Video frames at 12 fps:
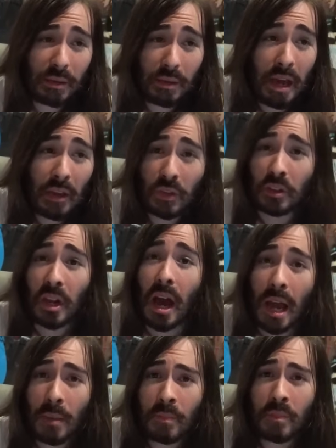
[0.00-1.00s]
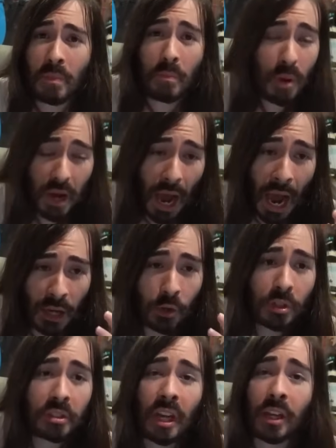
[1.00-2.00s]
at the time, but I
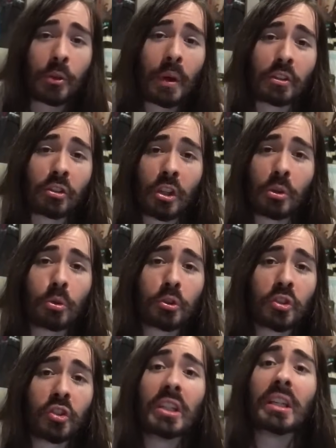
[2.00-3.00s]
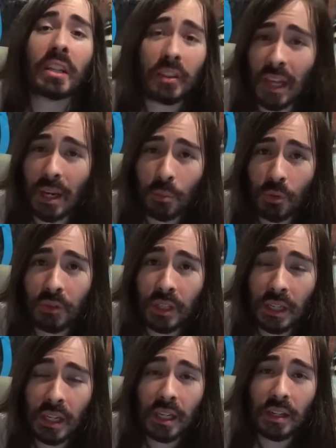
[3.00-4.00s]
couldn't tell you a single scene in that
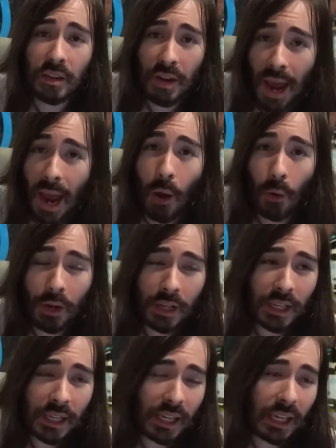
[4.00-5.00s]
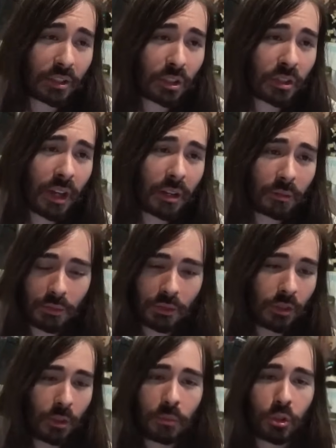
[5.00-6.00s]
movie now. It's just like
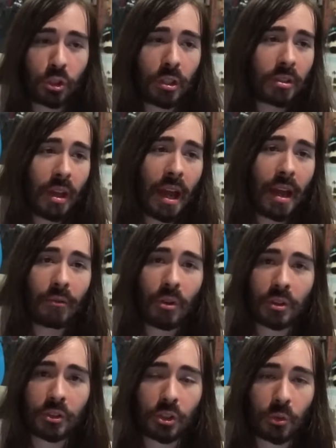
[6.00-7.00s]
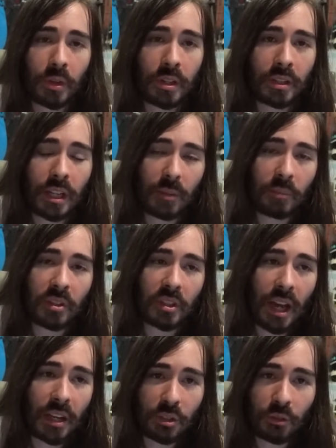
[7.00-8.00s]
some shit to have on screen to
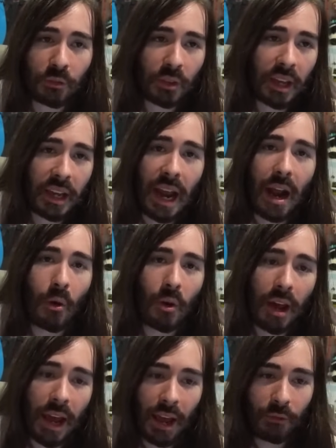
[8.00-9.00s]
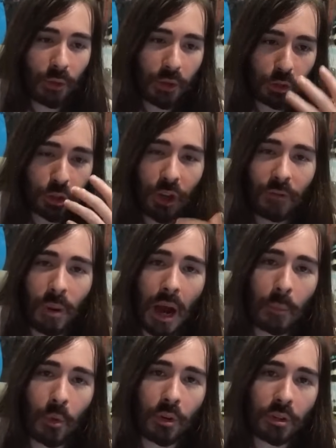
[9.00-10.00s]
hypnotize you for like an hour and a half while you shove
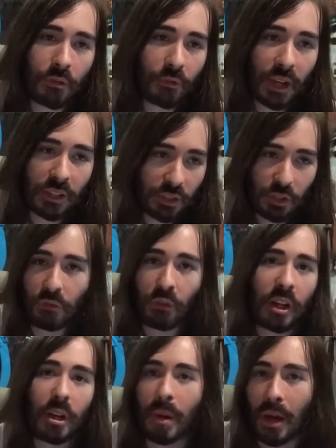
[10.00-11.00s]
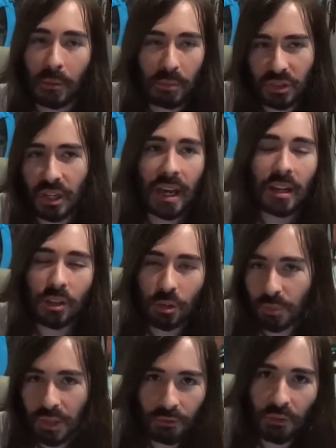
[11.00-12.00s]
popcorn in your face and you forget about it, but you had a little
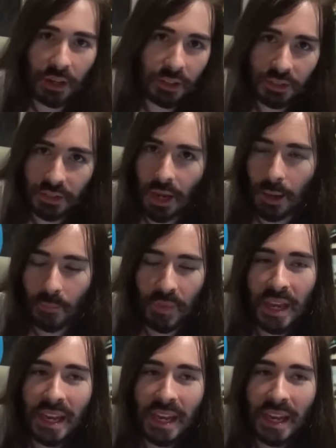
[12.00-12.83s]
bit of fun at the time.